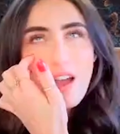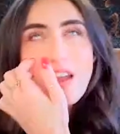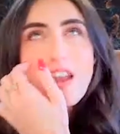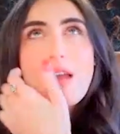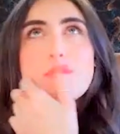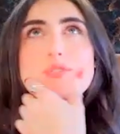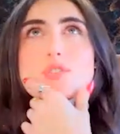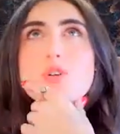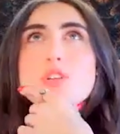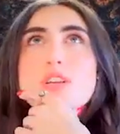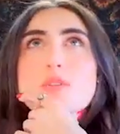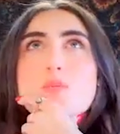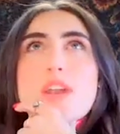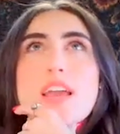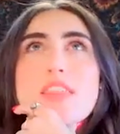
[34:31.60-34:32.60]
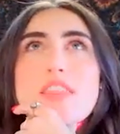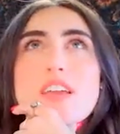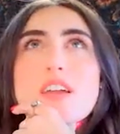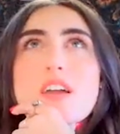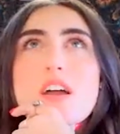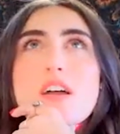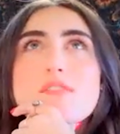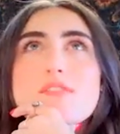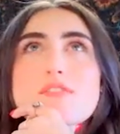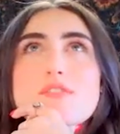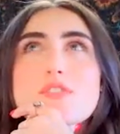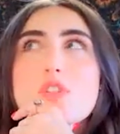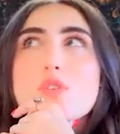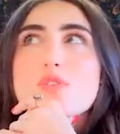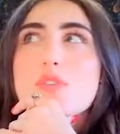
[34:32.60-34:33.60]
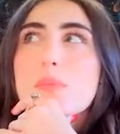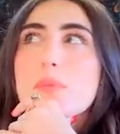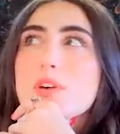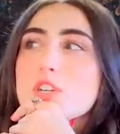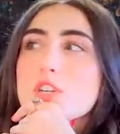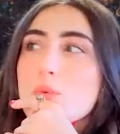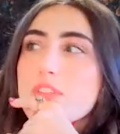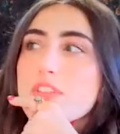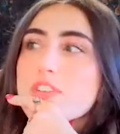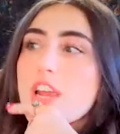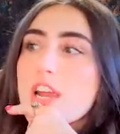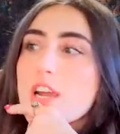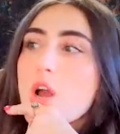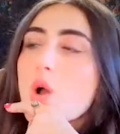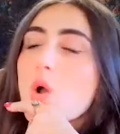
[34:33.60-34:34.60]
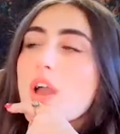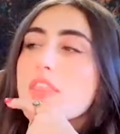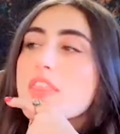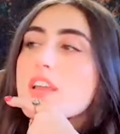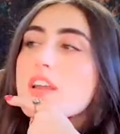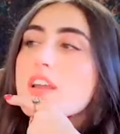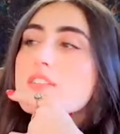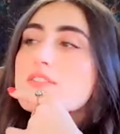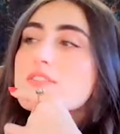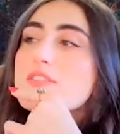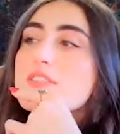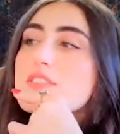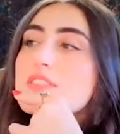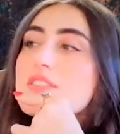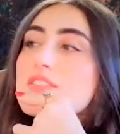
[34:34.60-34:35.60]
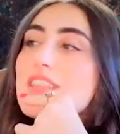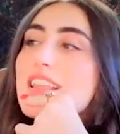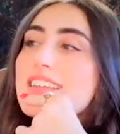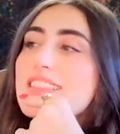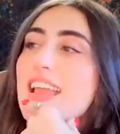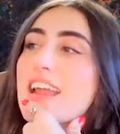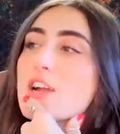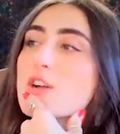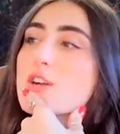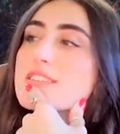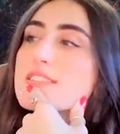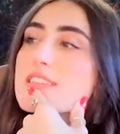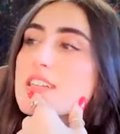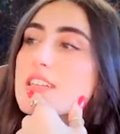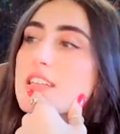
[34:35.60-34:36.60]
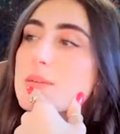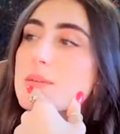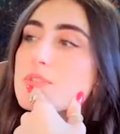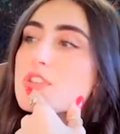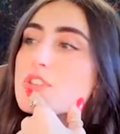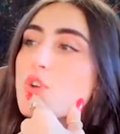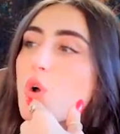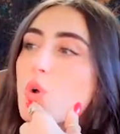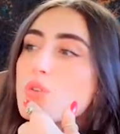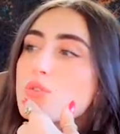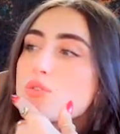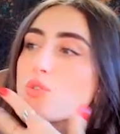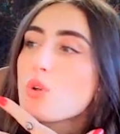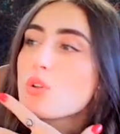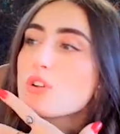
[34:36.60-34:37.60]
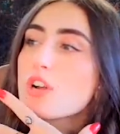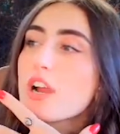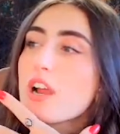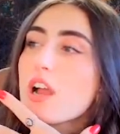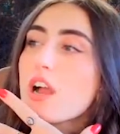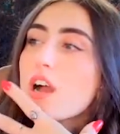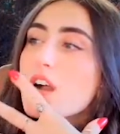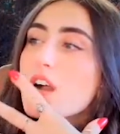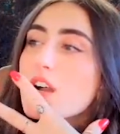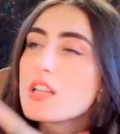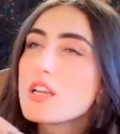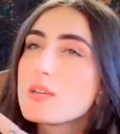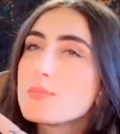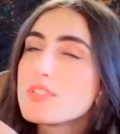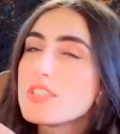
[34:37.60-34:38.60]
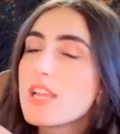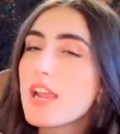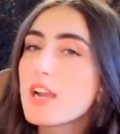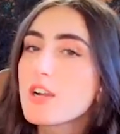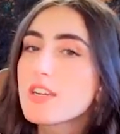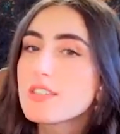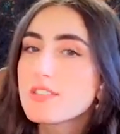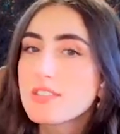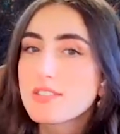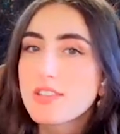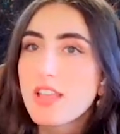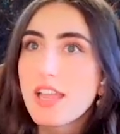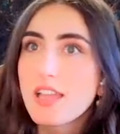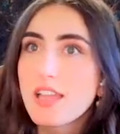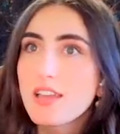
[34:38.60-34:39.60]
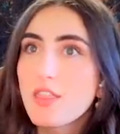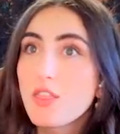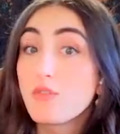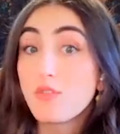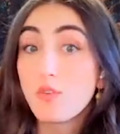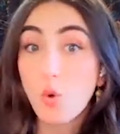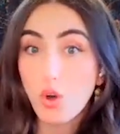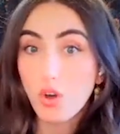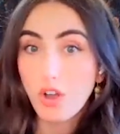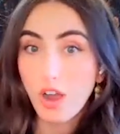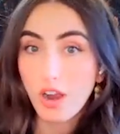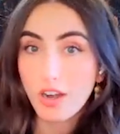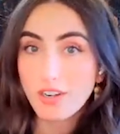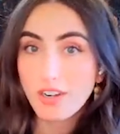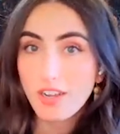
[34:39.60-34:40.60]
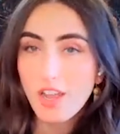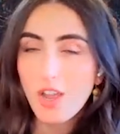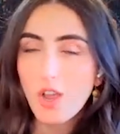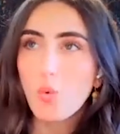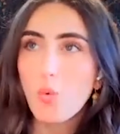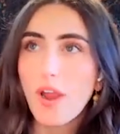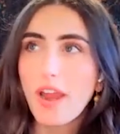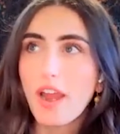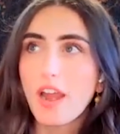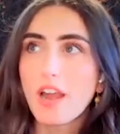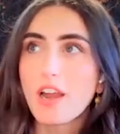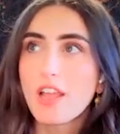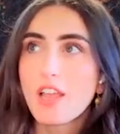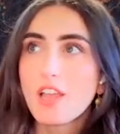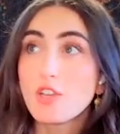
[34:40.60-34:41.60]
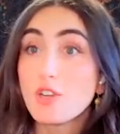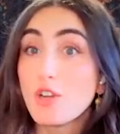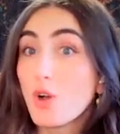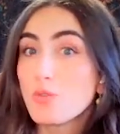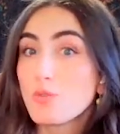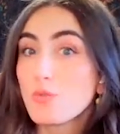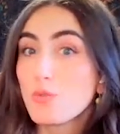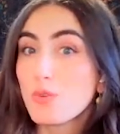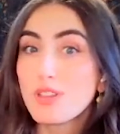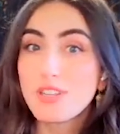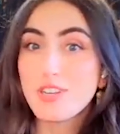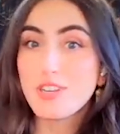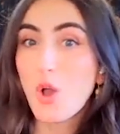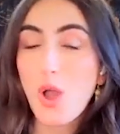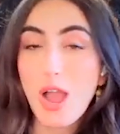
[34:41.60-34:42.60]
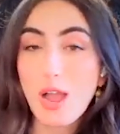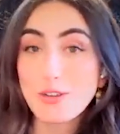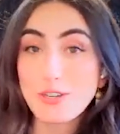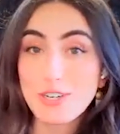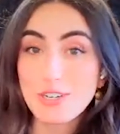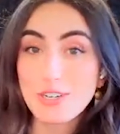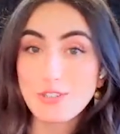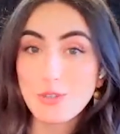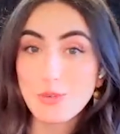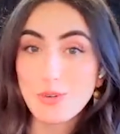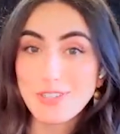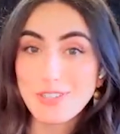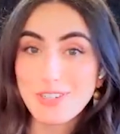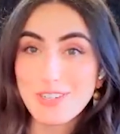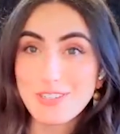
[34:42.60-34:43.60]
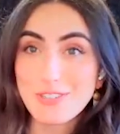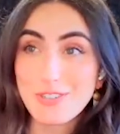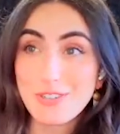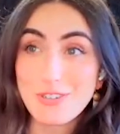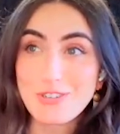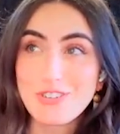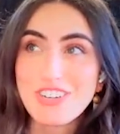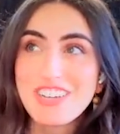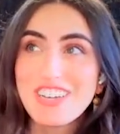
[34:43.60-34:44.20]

and absolutely. When I think of, for those familiar with tarot, I think of like the Aries eclipse, the total solar eclipse in Aries is like the Fool card, where you don't really know how you're going to do what you're going to do,